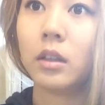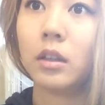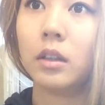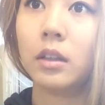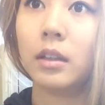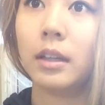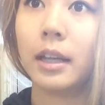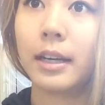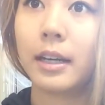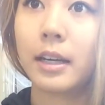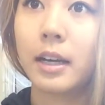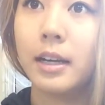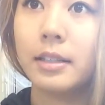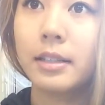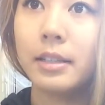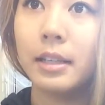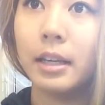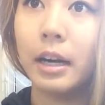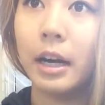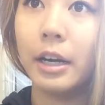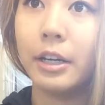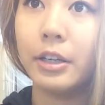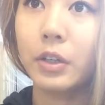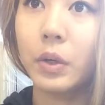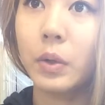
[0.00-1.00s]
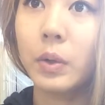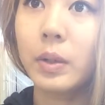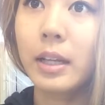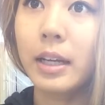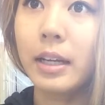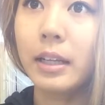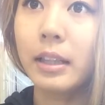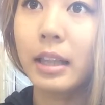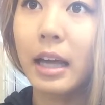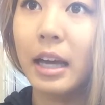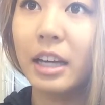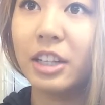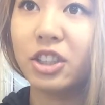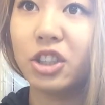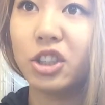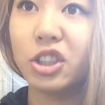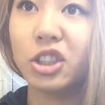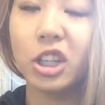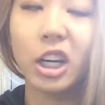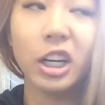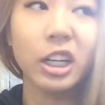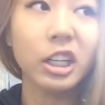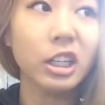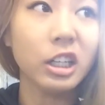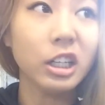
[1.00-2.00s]
Like I said, I don't like that
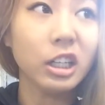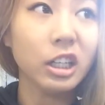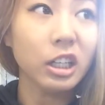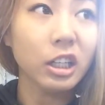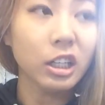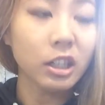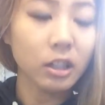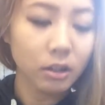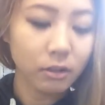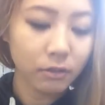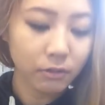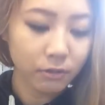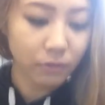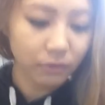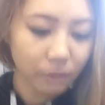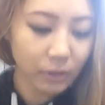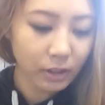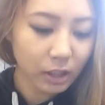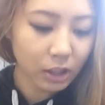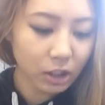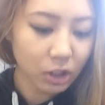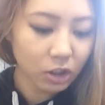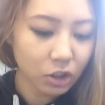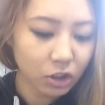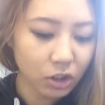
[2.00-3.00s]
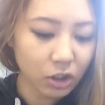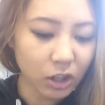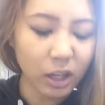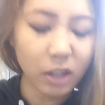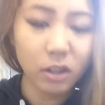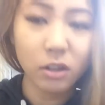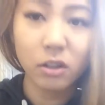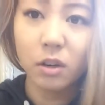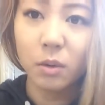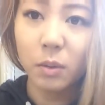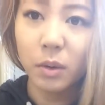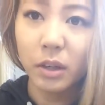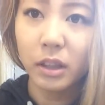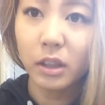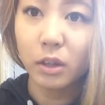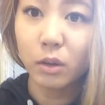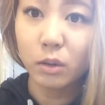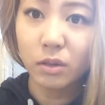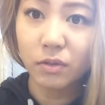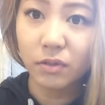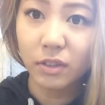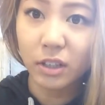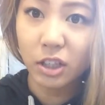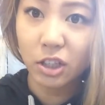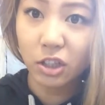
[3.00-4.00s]
shiny finish. I don't know what
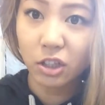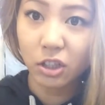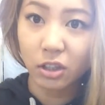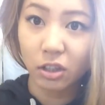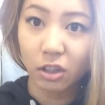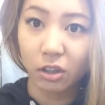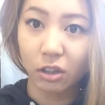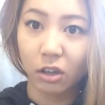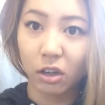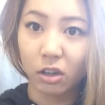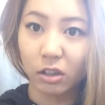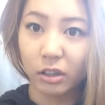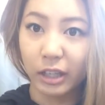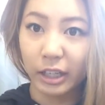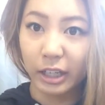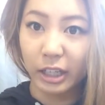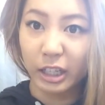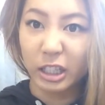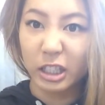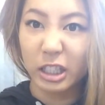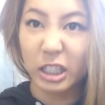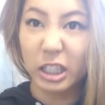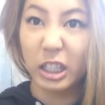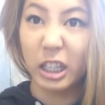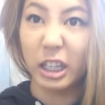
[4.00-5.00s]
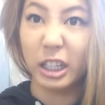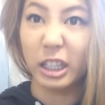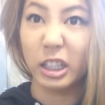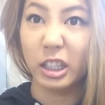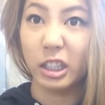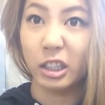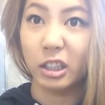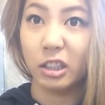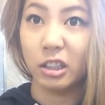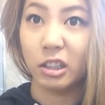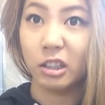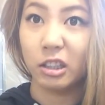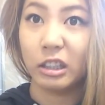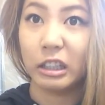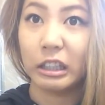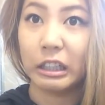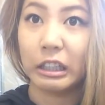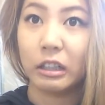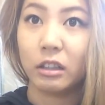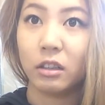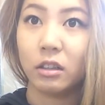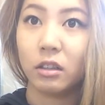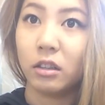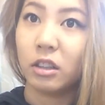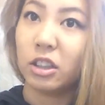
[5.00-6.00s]
those finishes are called. Like, is it like
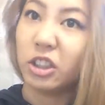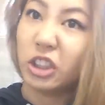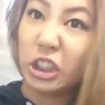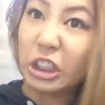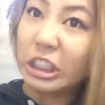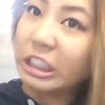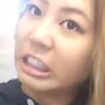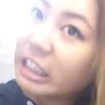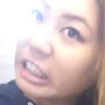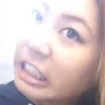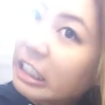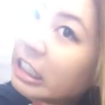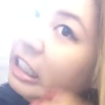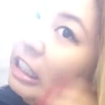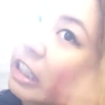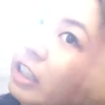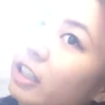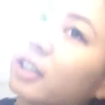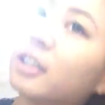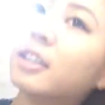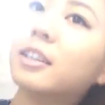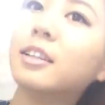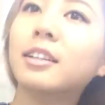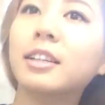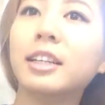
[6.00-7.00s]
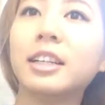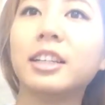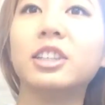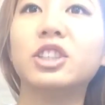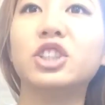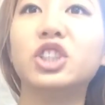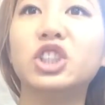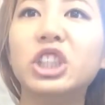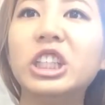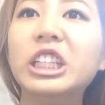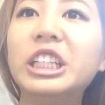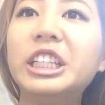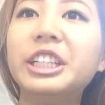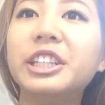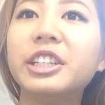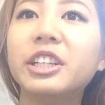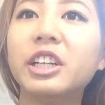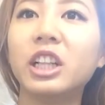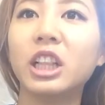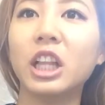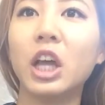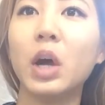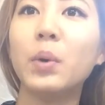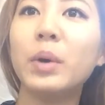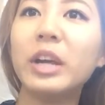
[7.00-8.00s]
sheen? Like a sheen
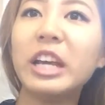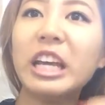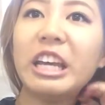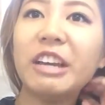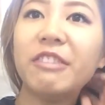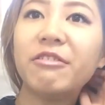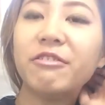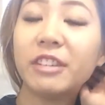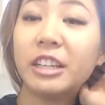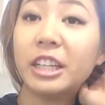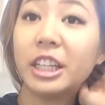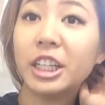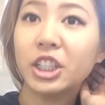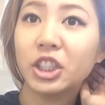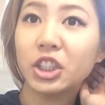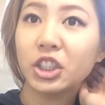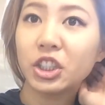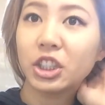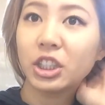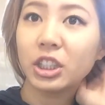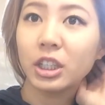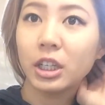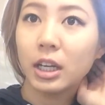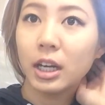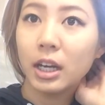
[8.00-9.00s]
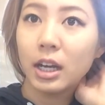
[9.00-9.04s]
glowy finish?